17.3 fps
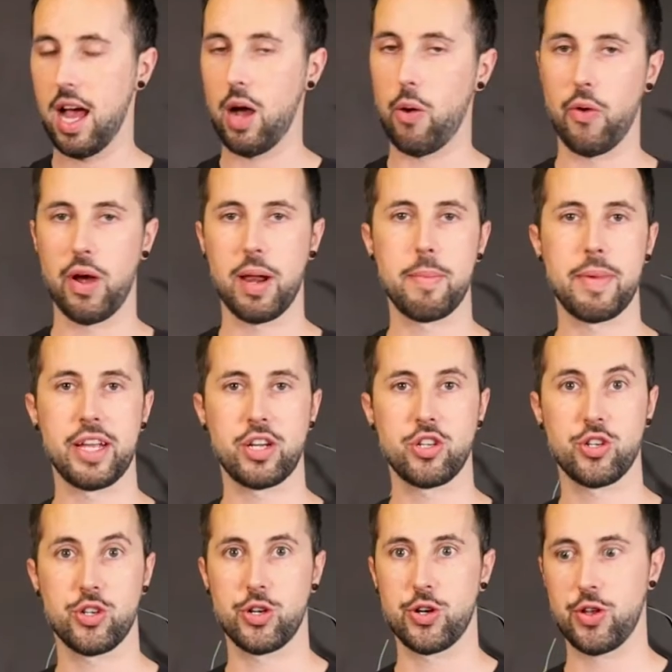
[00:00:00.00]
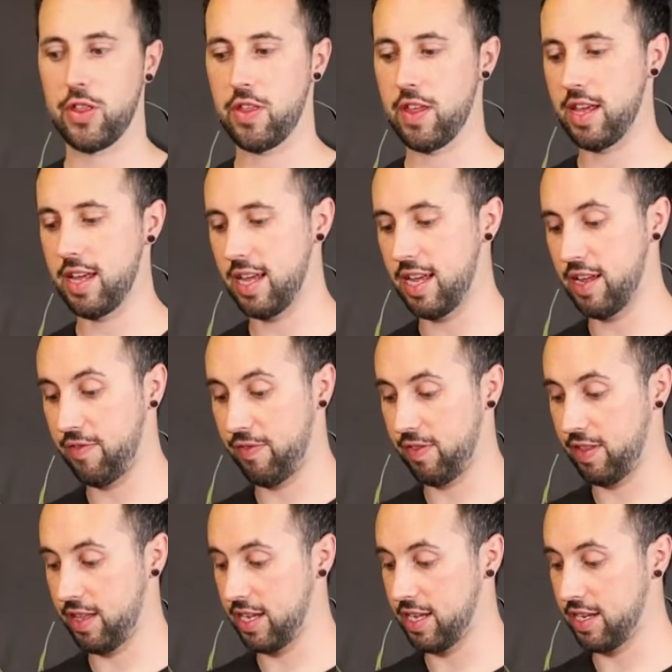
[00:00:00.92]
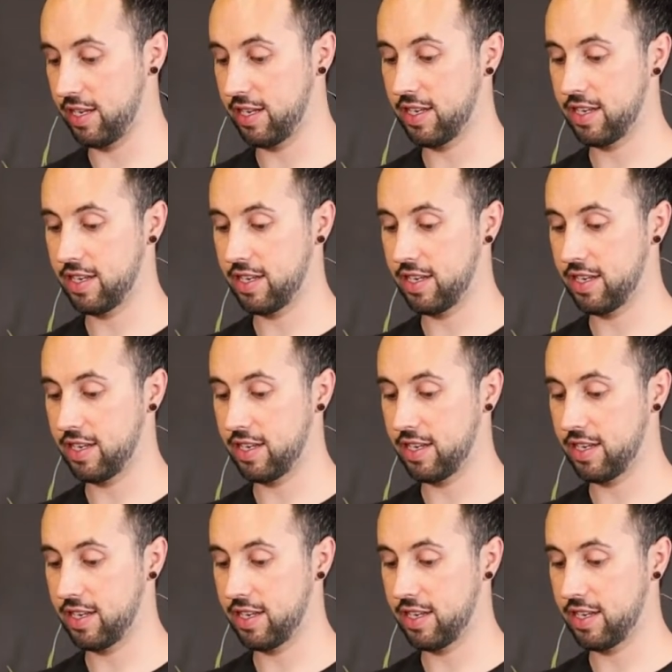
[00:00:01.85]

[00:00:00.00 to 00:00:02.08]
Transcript: I want to make sure that if the